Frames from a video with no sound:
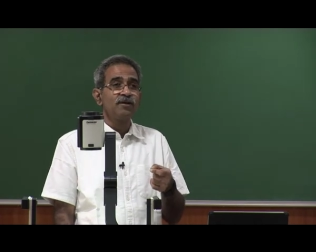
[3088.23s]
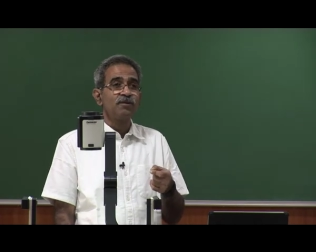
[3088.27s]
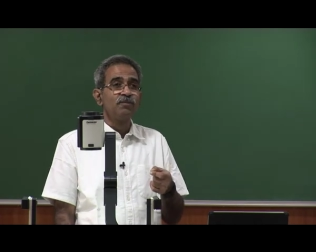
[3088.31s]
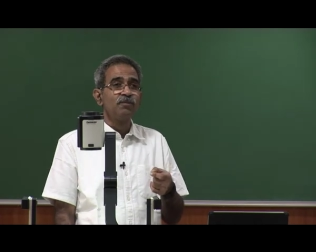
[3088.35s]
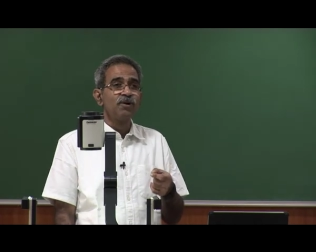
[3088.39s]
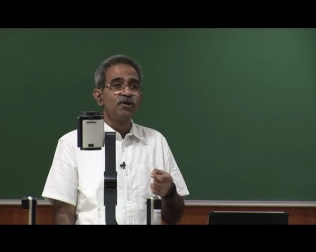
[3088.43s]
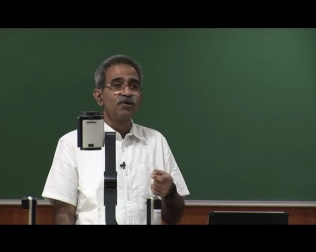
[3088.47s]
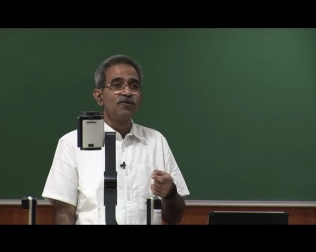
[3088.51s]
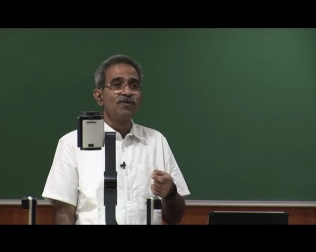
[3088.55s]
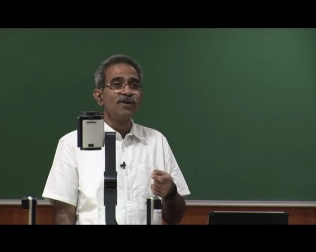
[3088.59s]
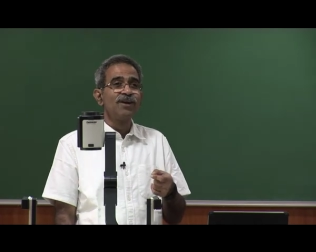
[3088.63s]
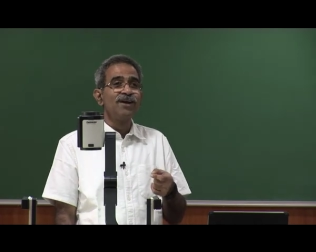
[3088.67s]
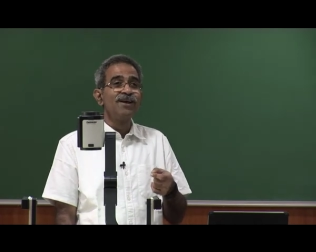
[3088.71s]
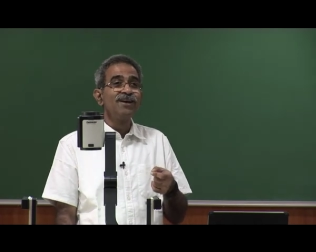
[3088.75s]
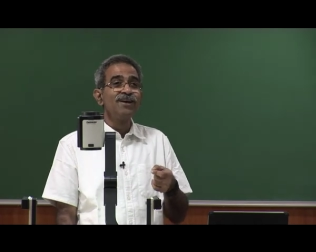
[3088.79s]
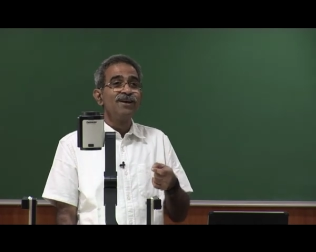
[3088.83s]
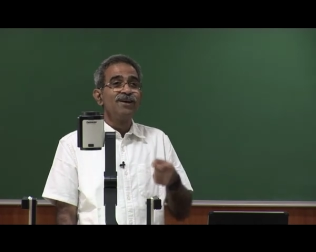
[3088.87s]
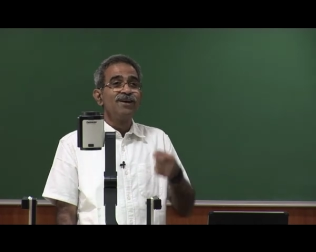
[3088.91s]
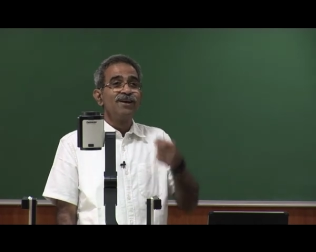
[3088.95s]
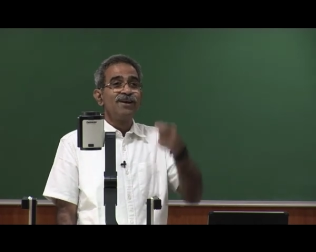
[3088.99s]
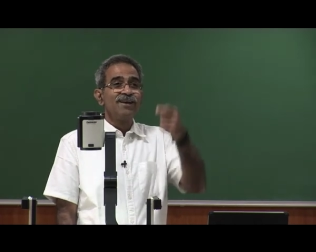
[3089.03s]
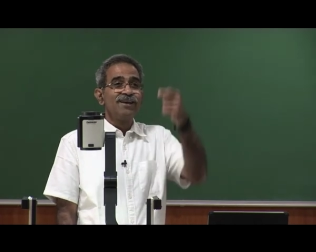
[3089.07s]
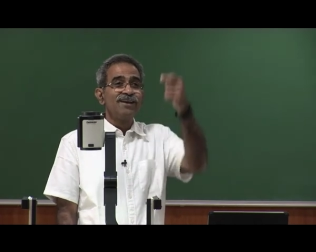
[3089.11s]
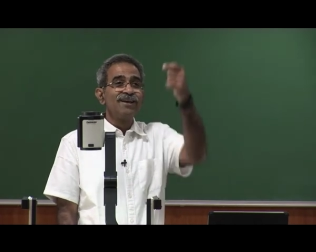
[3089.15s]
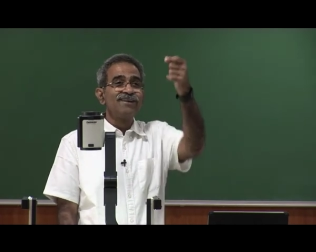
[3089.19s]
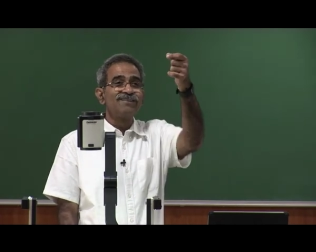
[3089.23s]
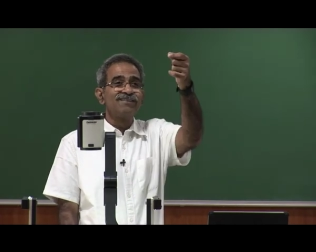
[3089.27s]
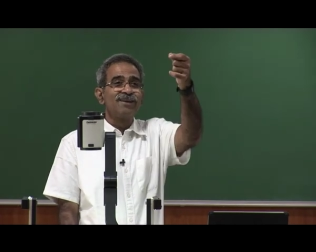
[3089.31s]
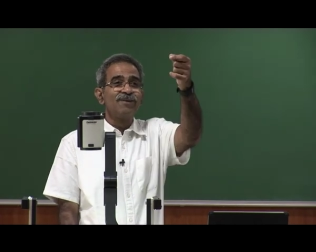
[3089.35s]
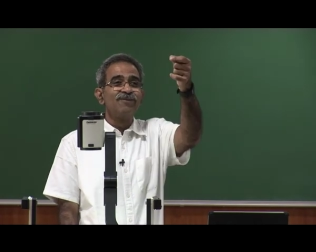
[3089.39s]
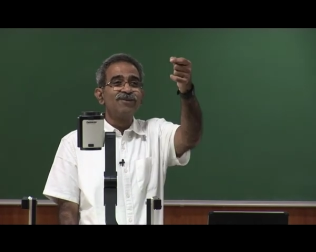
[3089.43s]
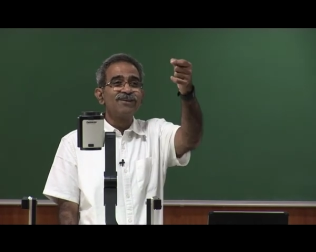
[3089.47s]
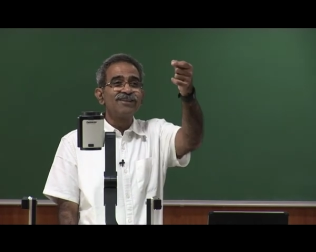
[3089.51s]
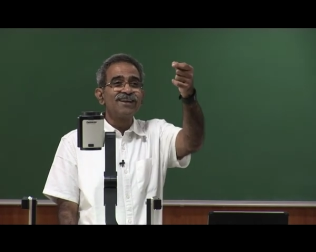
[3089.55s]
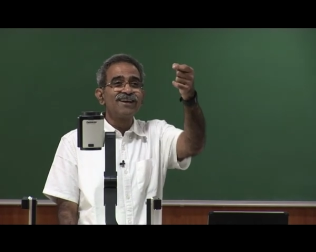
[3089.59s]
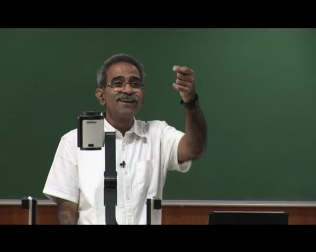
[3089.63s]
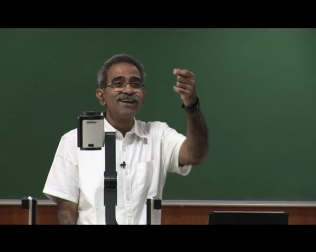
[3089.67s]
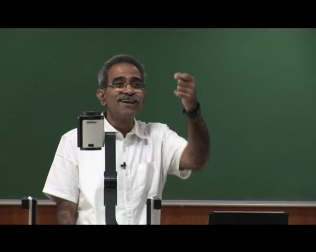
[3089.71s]
between its
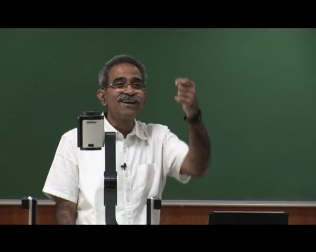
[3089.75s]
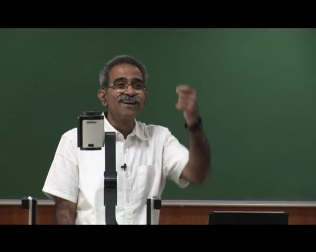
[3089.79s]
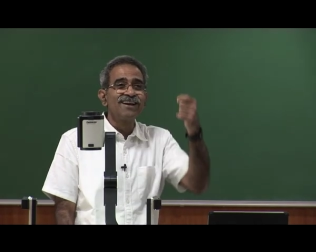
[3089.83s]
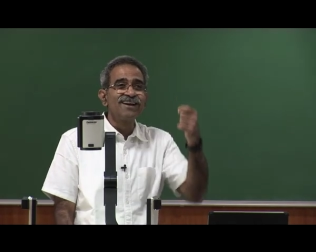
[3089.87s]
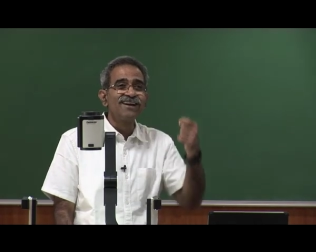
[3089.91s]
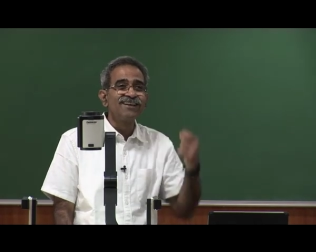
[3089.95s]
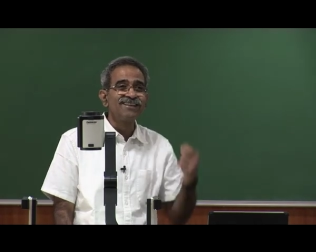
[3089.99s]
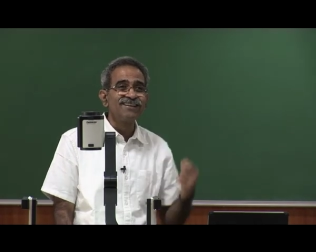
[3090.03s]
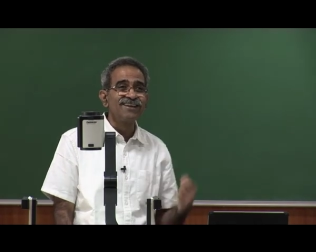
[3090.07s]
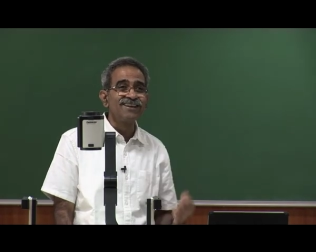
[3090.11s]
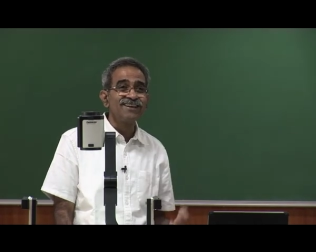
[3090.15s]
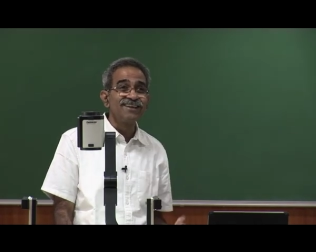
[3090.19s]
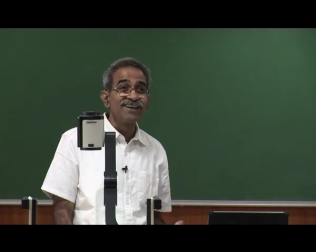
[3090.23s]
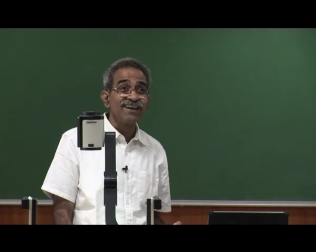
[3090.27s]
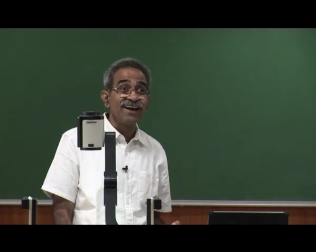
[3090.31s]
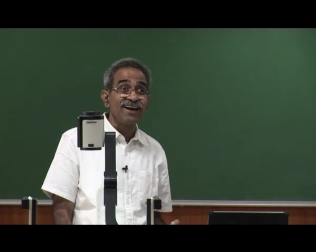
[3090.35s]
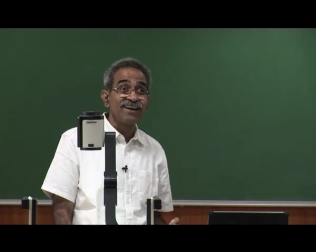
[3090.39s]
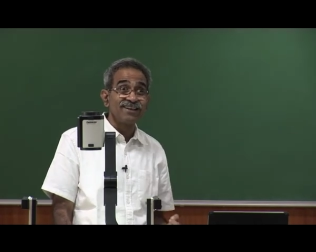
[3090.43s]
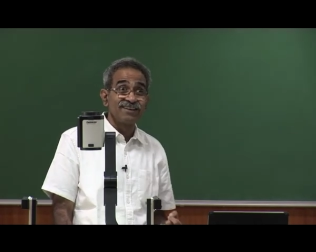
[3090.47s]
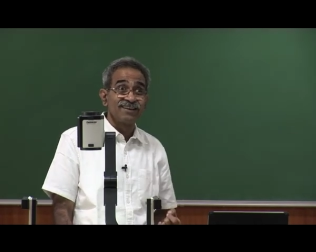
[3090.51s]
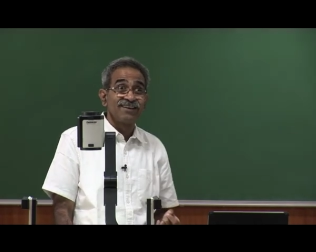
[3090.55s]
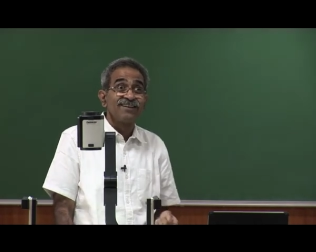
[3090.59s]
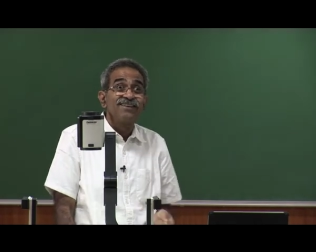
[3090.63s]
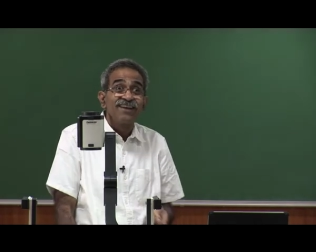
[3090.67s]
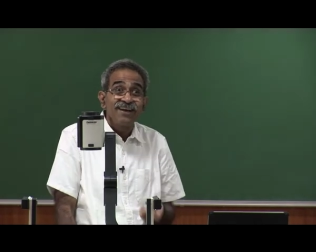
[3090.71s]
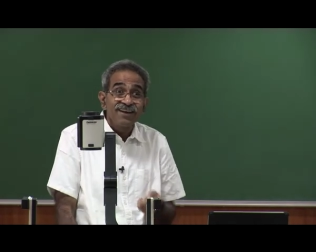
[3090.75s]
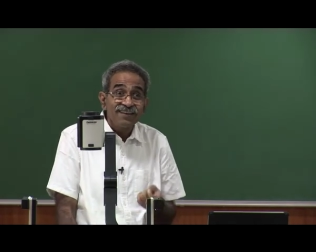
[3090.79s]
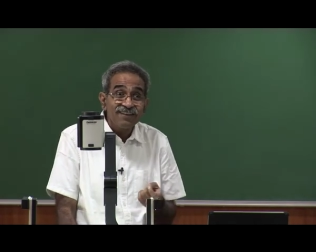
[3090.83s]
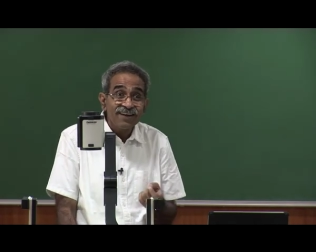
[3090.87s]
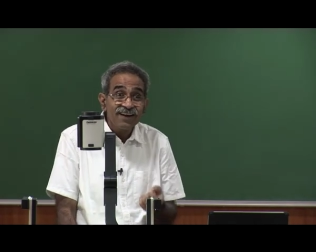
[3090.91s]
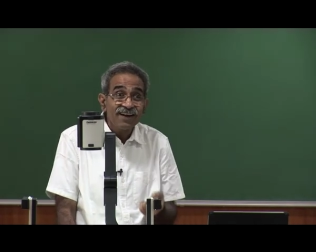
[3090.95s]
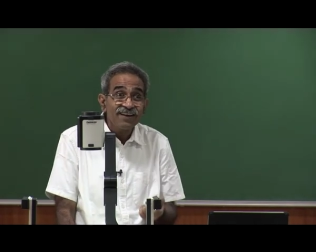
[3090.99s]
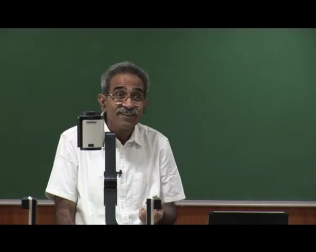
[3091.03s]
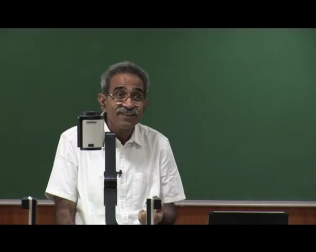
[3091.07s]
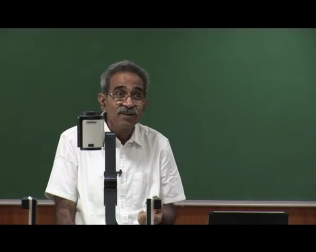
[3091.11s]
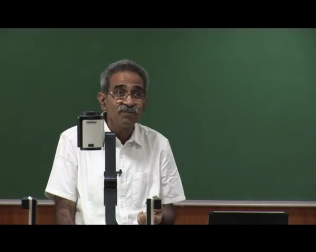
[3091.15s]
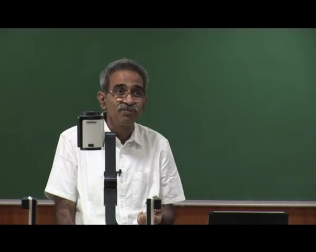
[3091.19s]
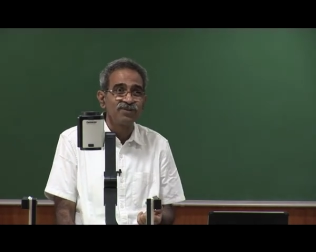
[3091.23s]
emission and reaching the Earth. That is
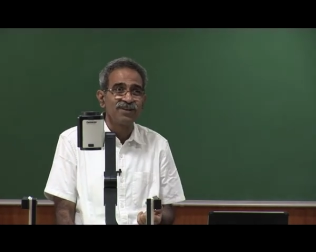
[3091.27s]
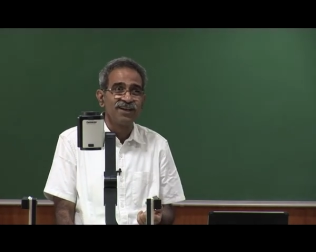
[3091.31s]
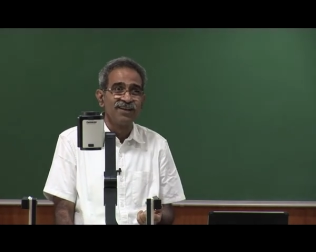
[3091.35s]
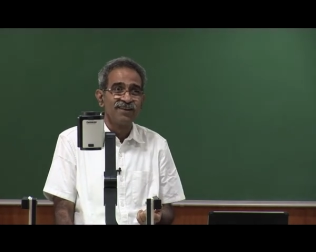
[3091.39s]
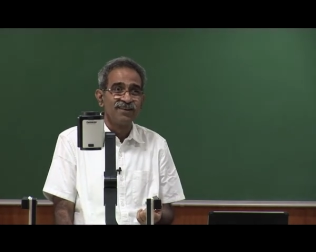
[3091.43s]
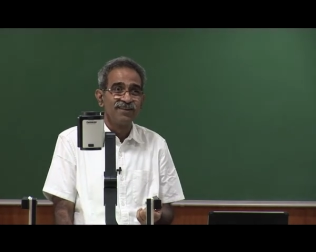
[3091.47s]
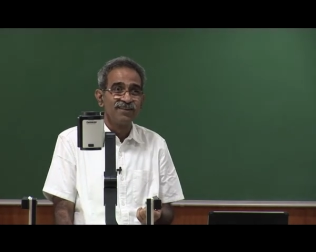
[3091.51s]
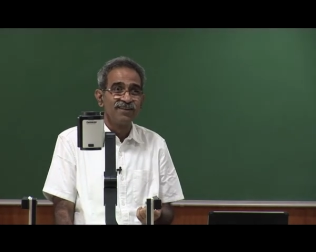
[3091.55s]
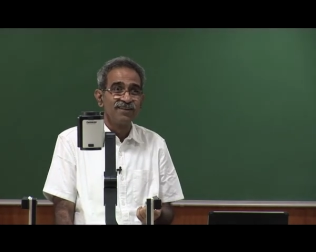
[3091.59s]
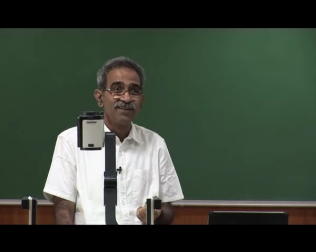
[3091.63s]
an assumption.